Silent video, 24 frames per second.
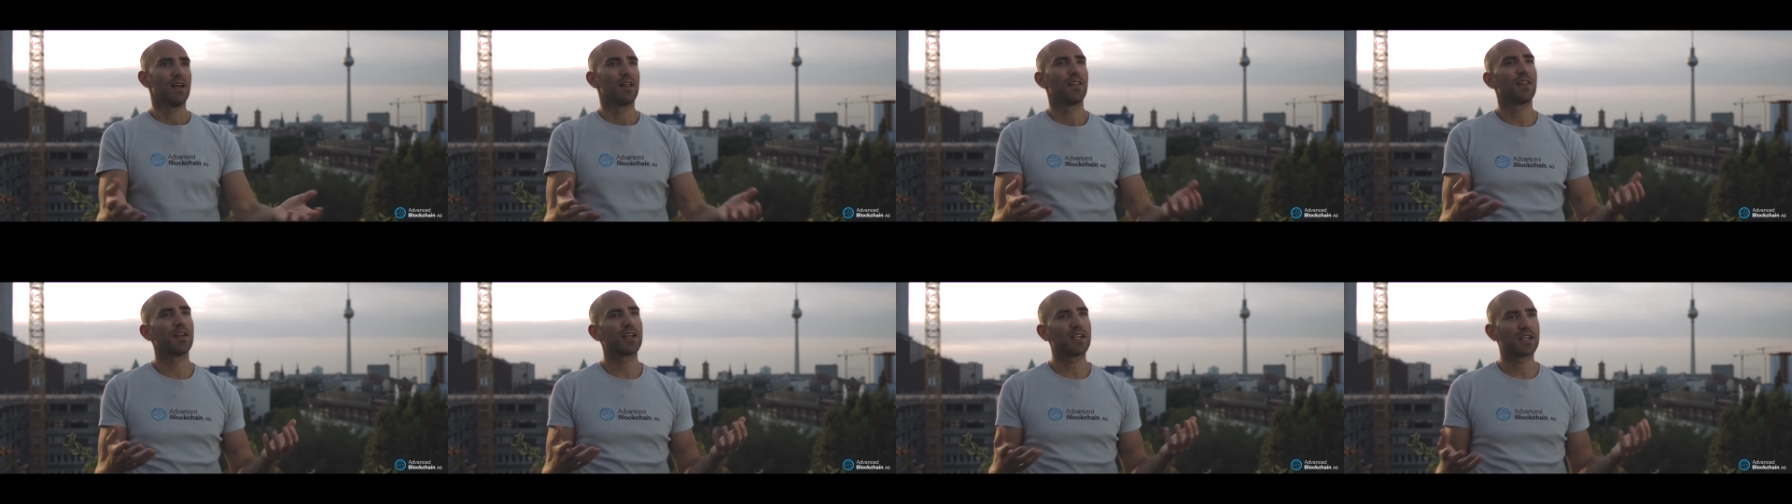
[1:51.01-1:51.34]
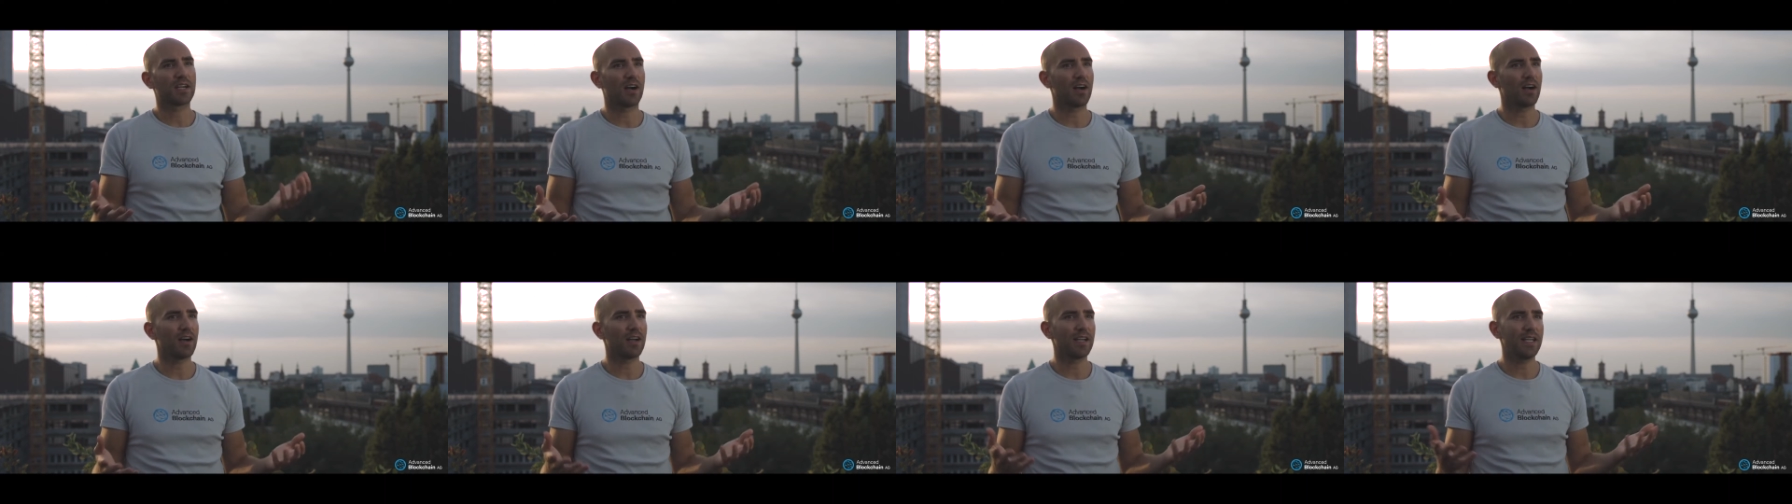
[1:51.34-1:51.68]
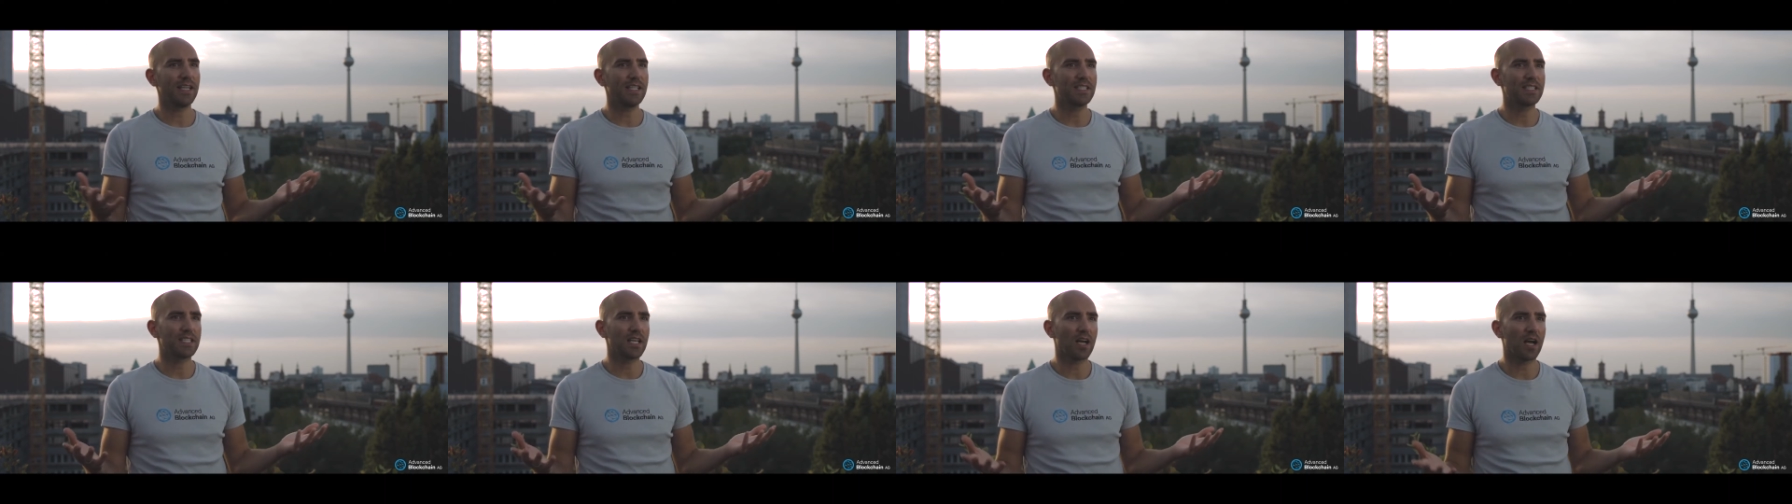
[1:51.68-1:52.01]
The car
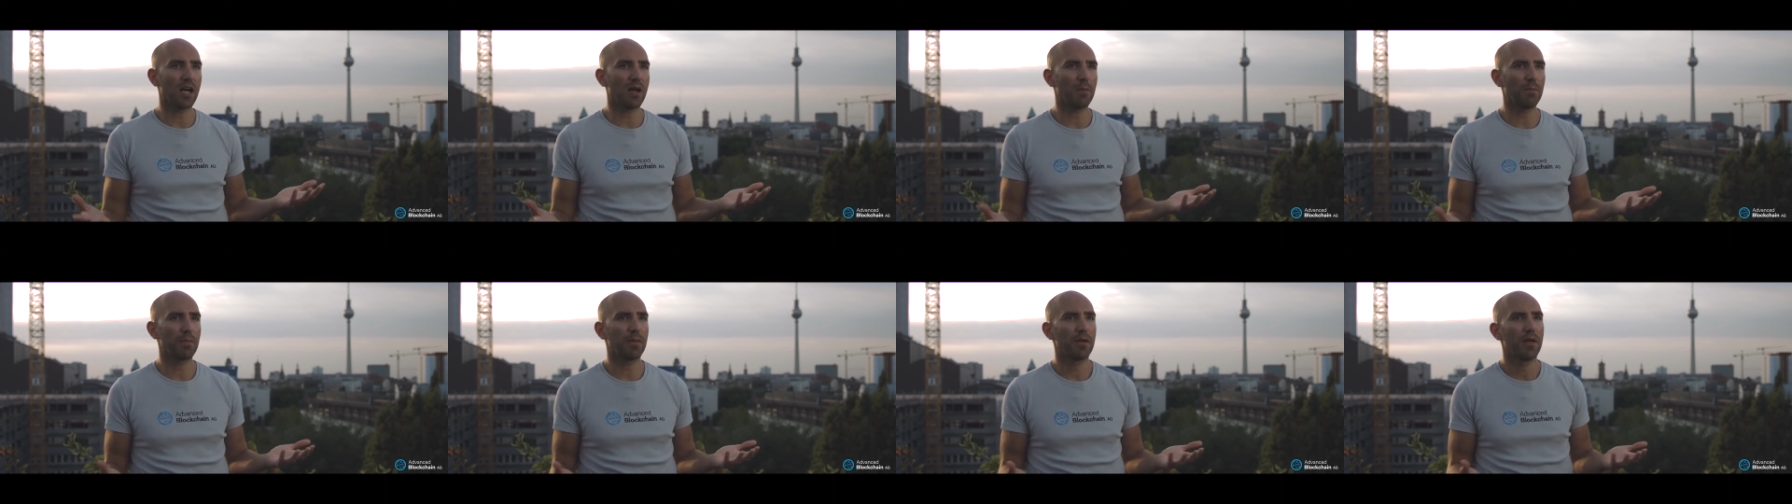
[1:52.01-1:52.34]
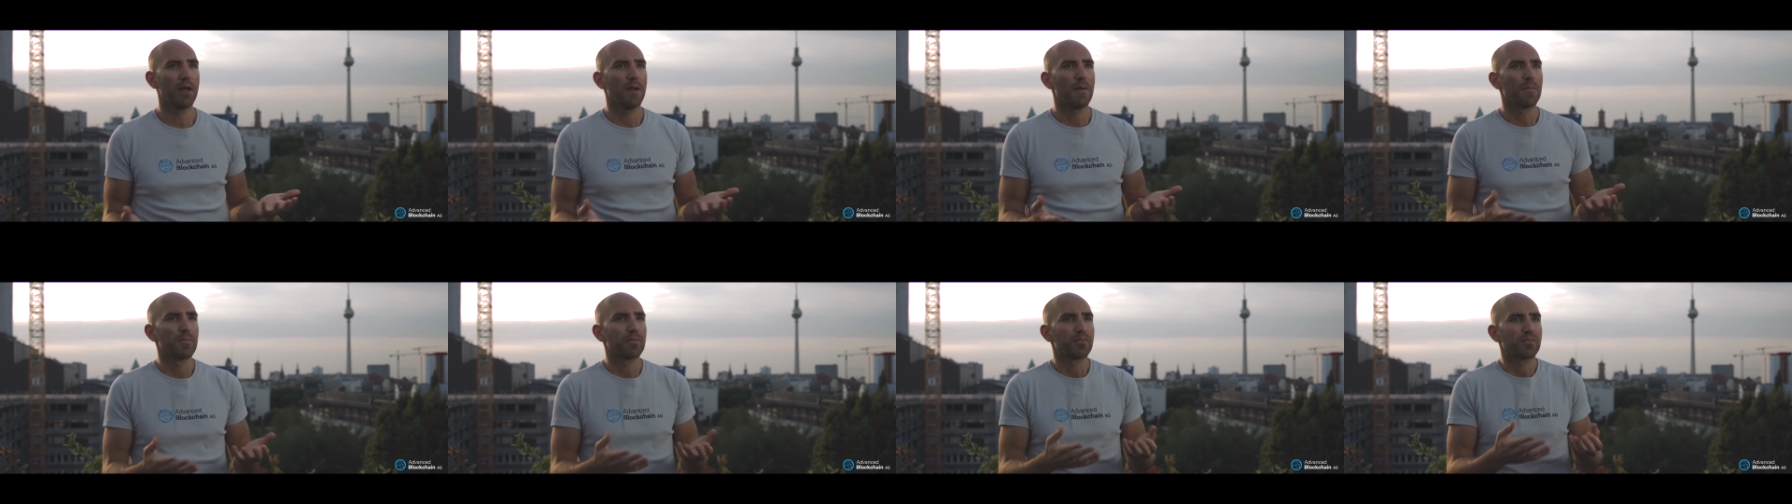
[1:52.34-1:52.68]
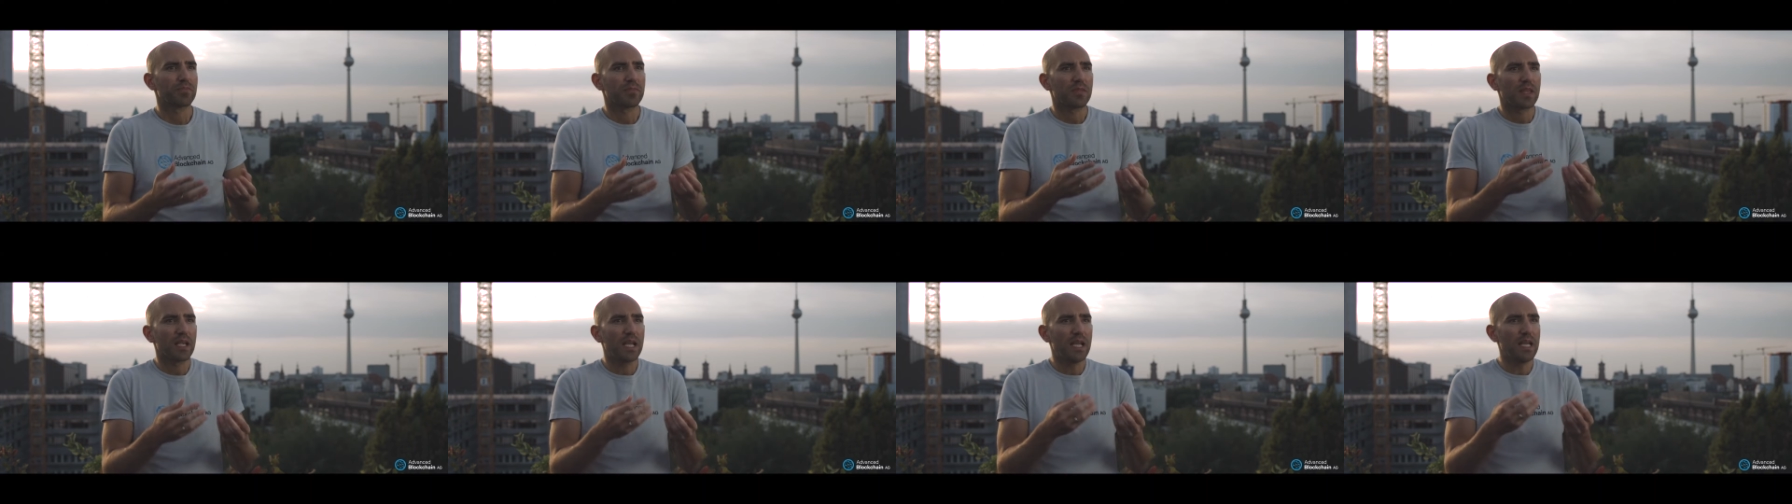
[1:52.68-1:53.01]
heats up
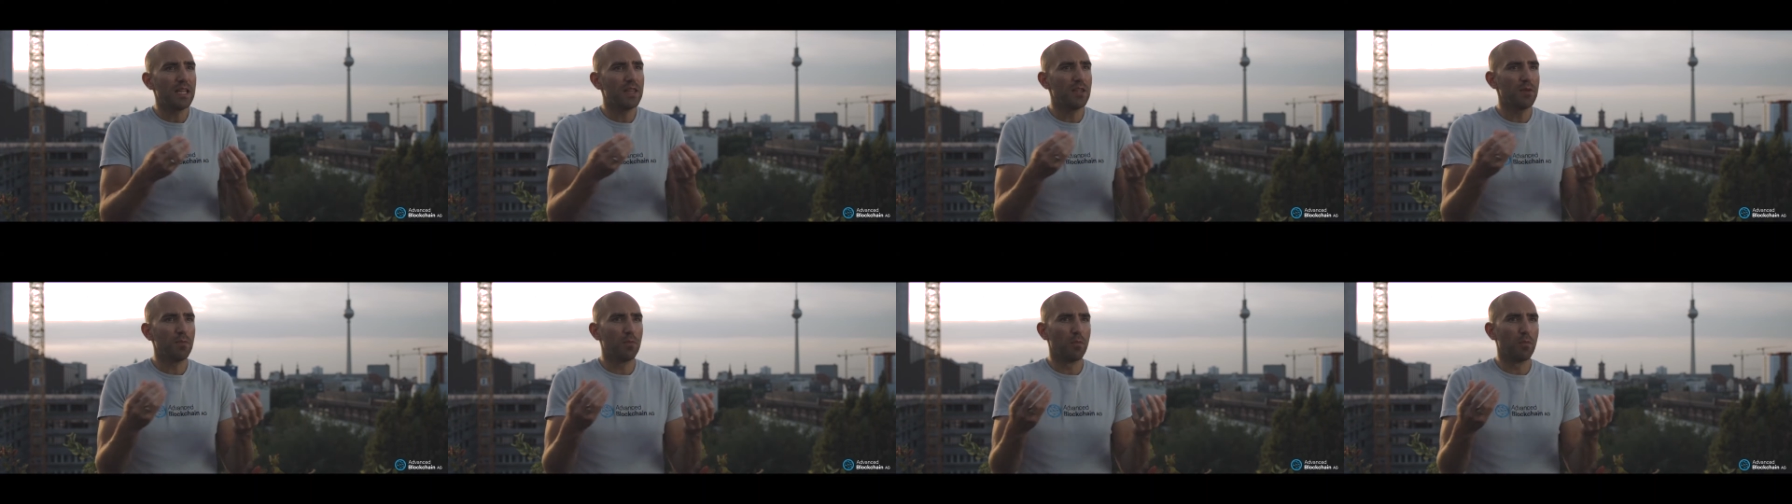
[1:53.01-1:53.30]
in the